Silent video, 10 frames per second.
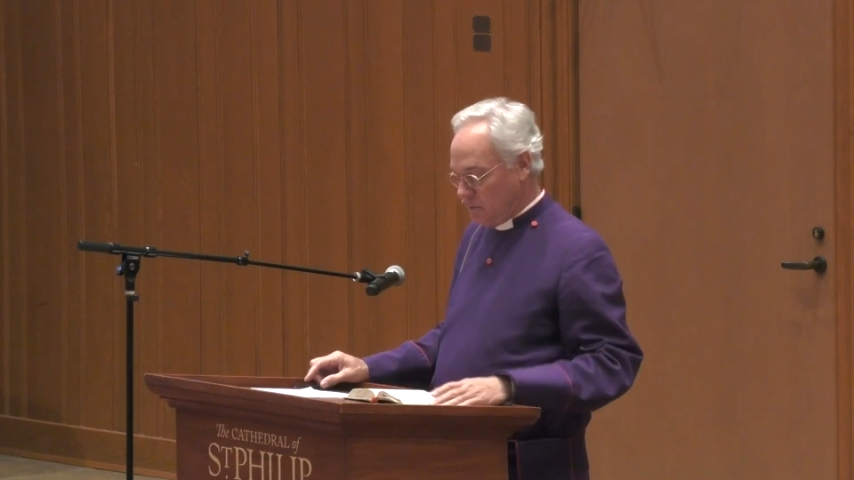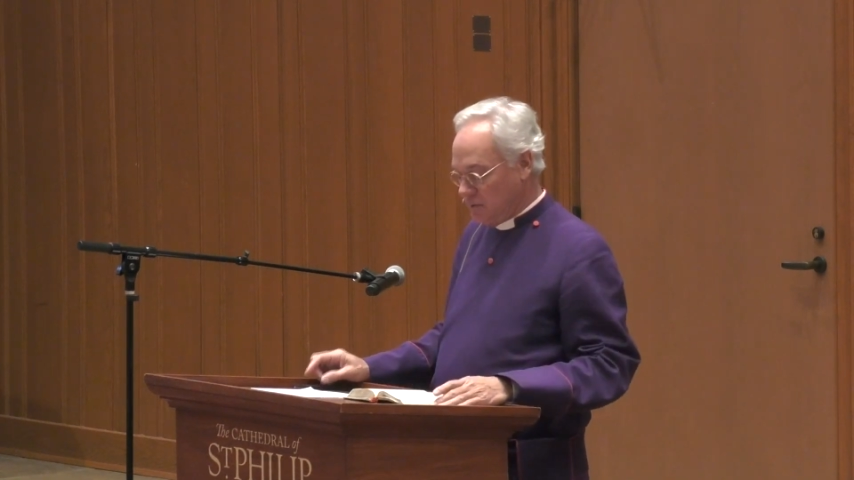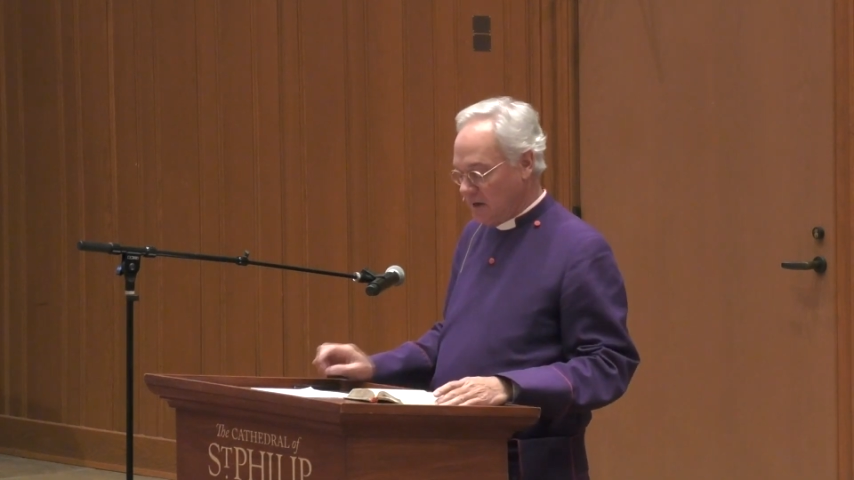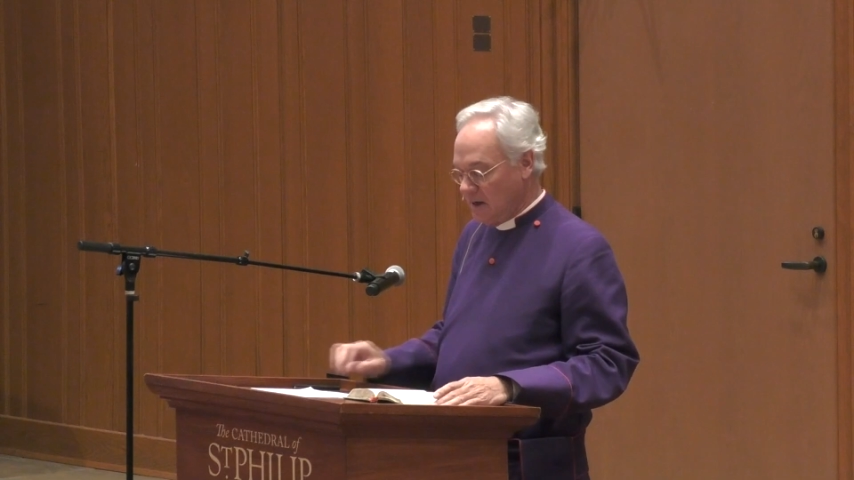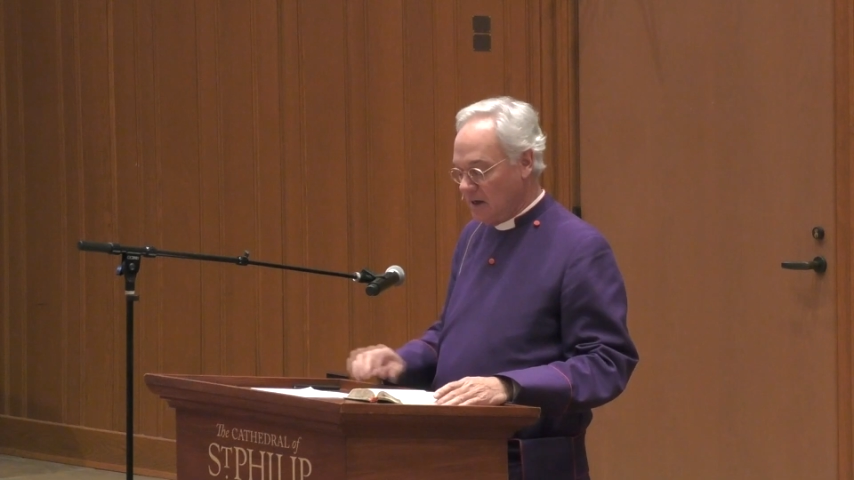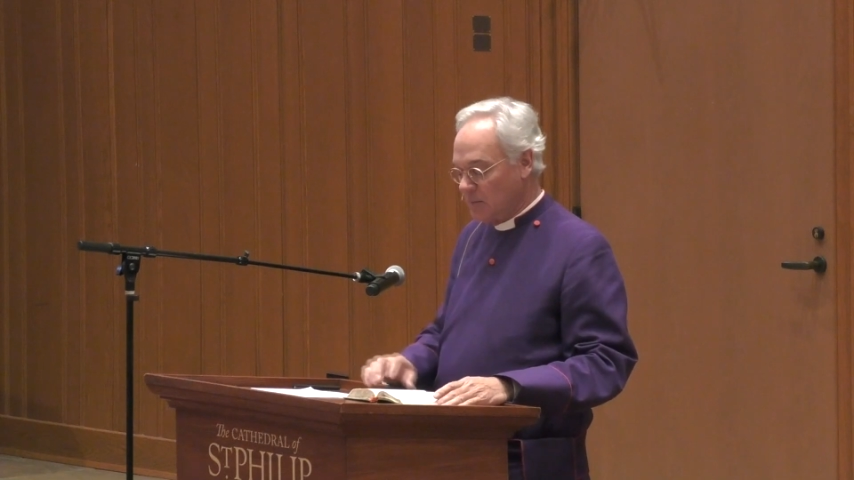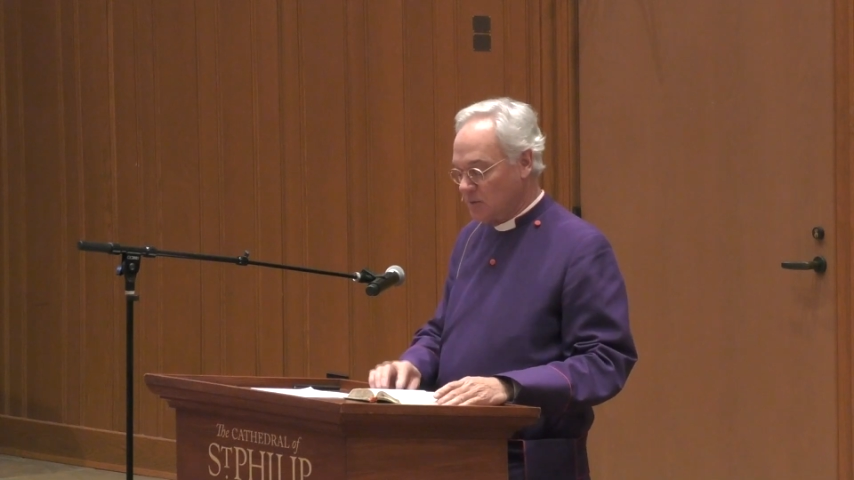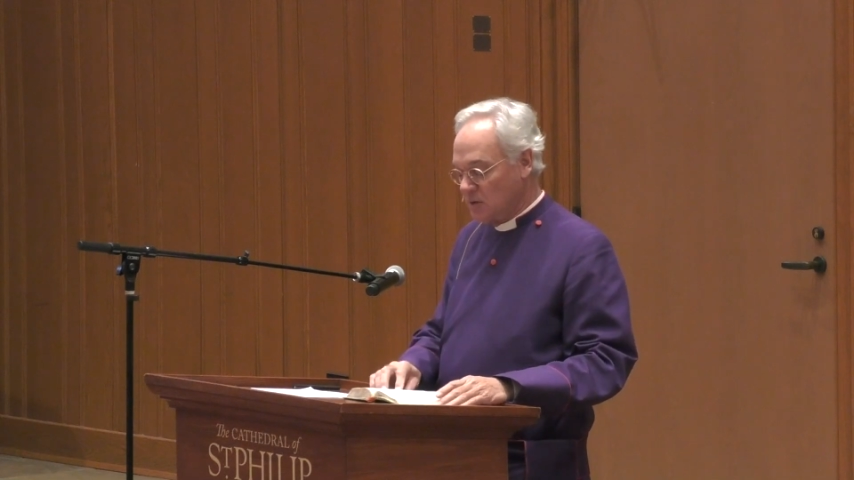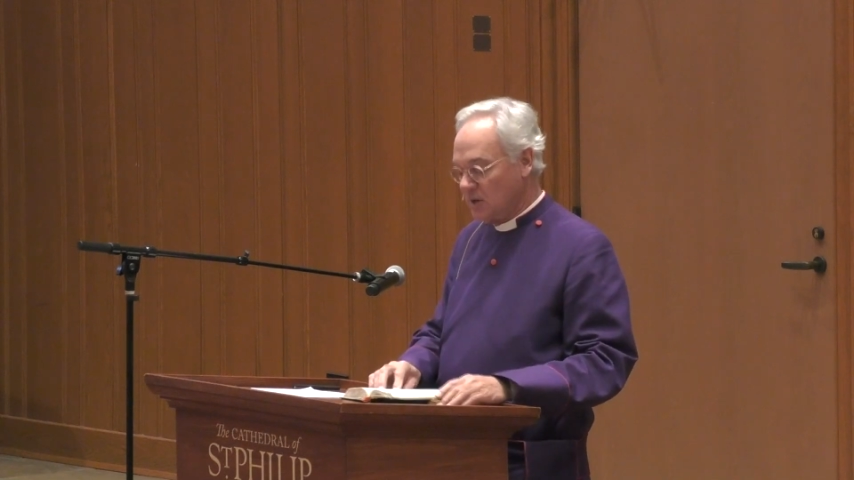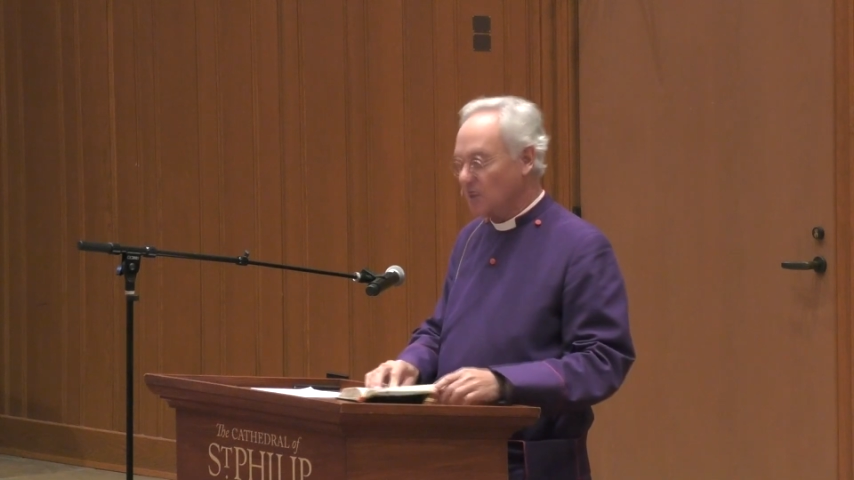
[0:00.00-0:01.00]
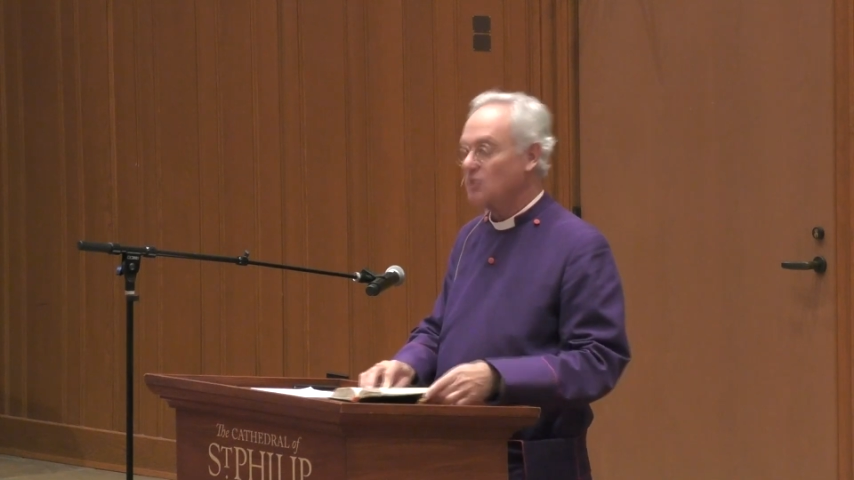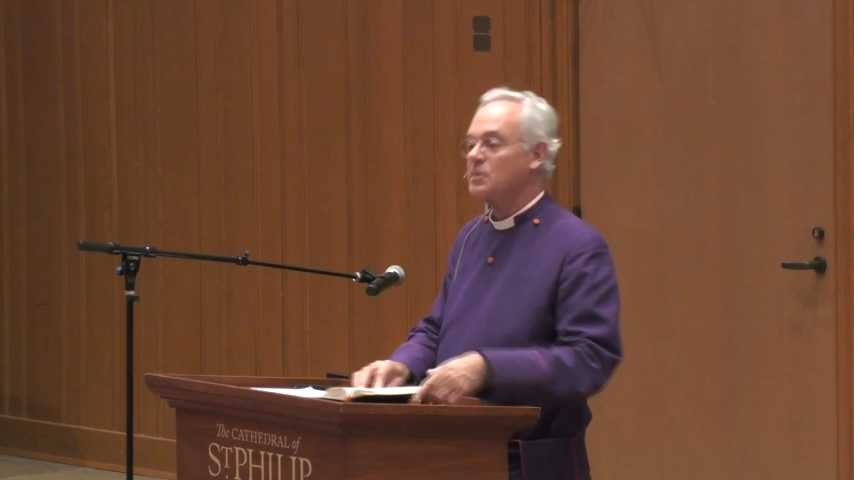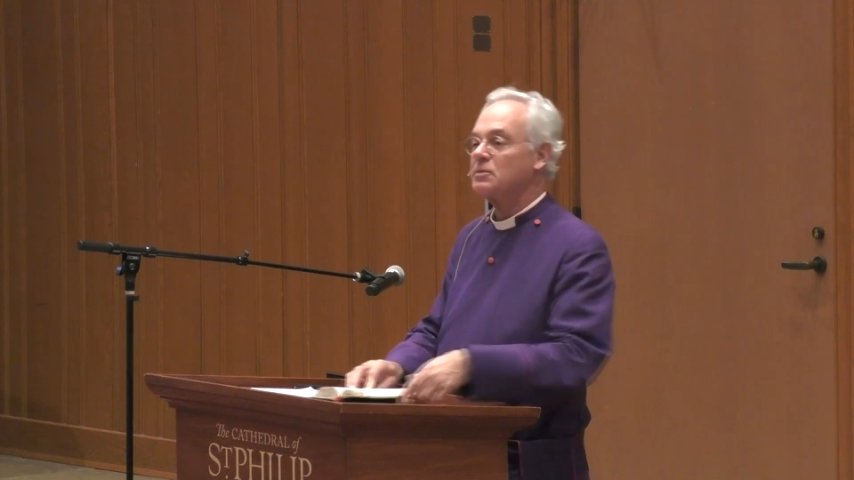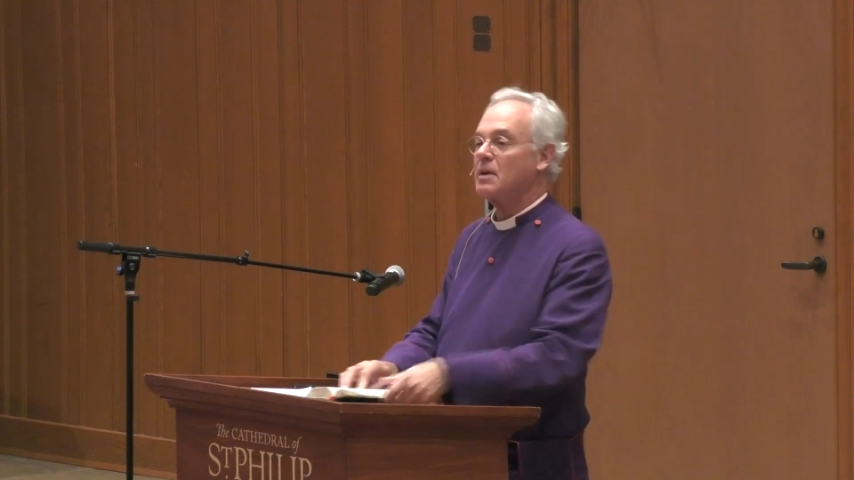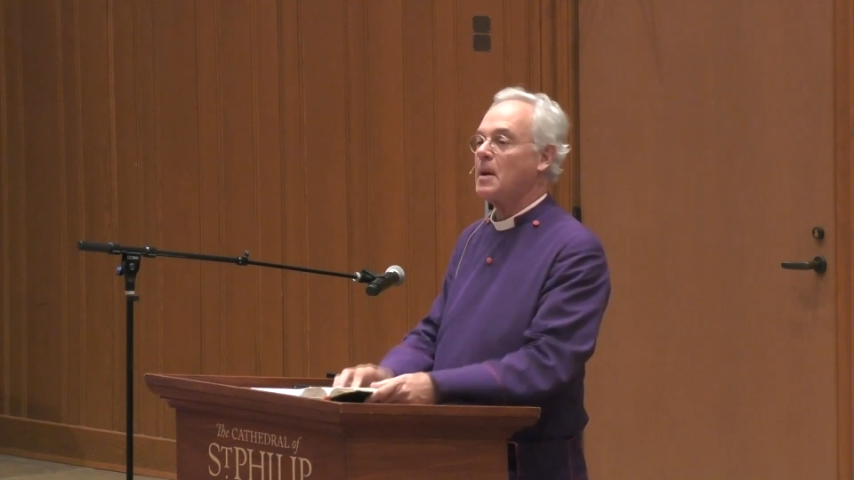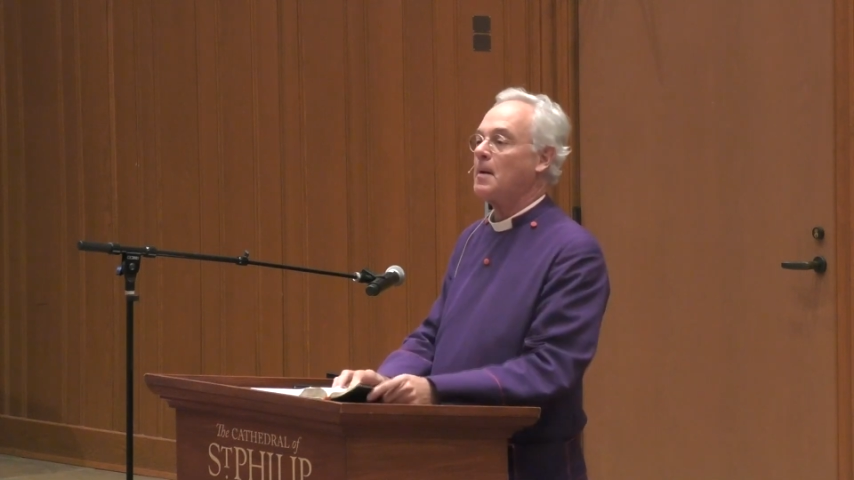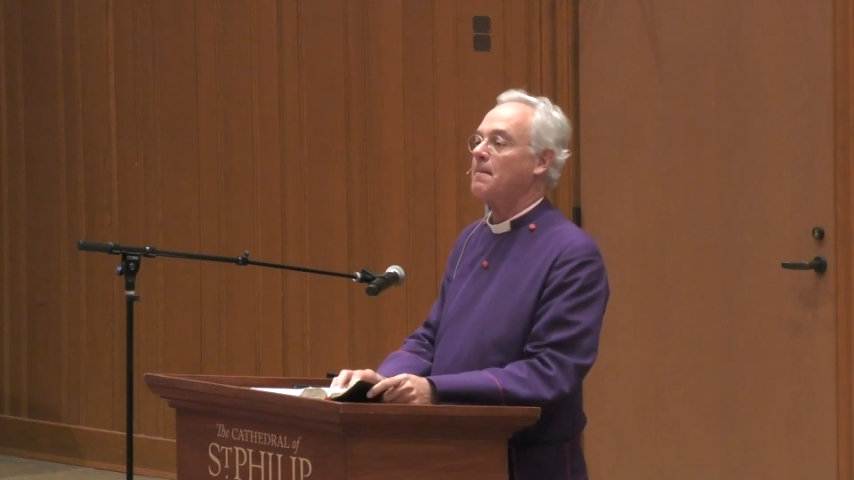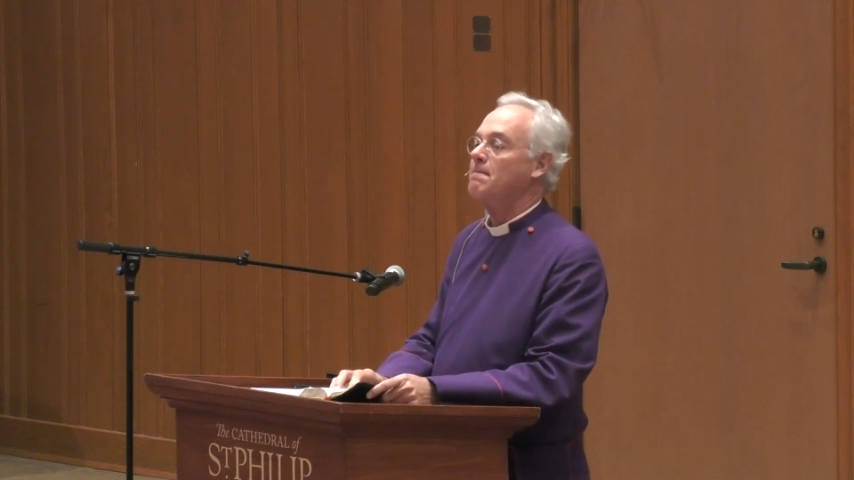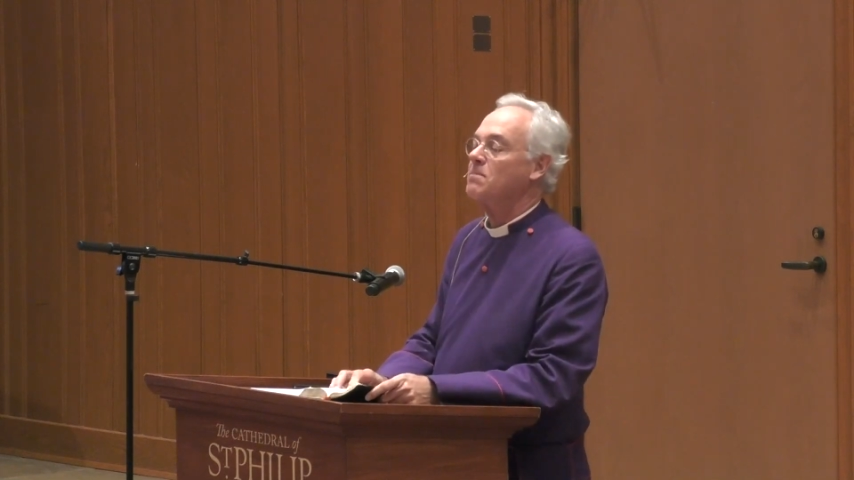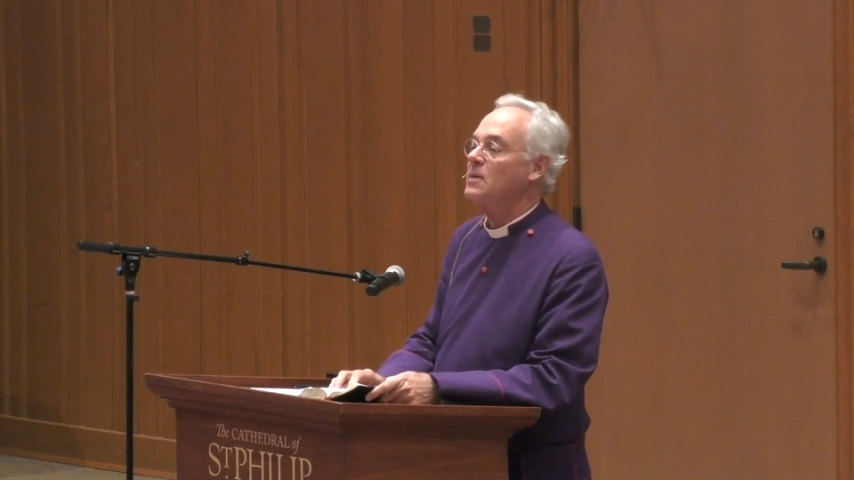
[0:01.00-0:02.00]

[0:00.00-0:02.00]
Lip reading: praying a particular prayer